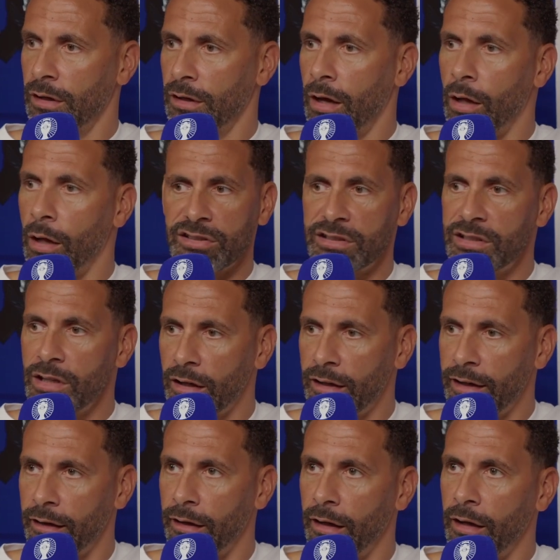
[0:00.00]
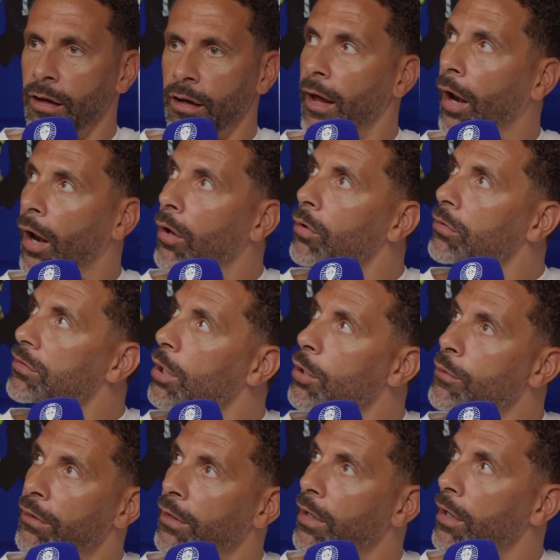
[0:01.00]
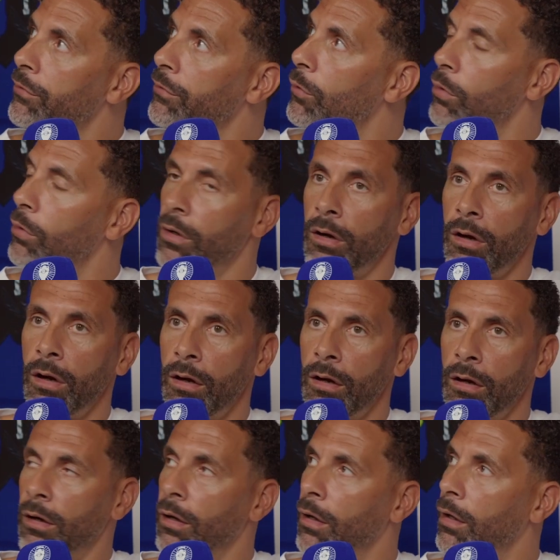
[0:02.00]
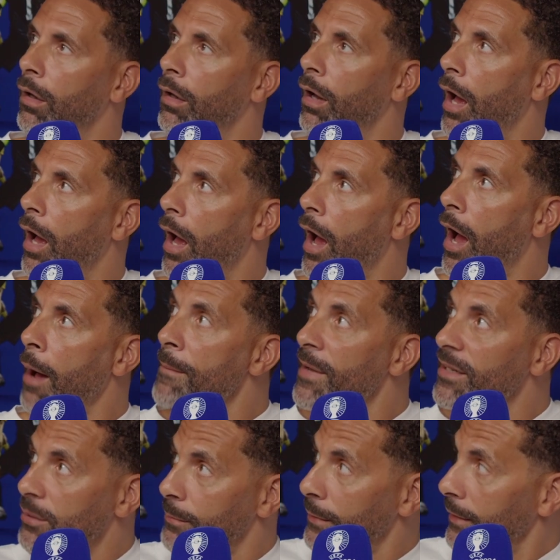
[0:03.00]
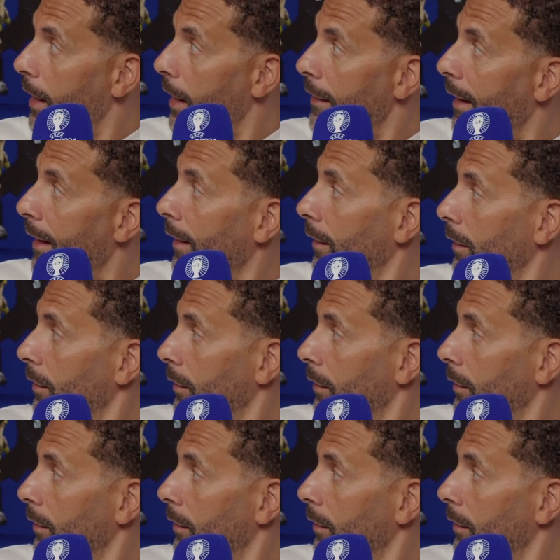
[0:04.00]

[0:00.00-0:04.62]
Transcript: I was a young kid, and I looked over and I thought, I'm meant to be like that,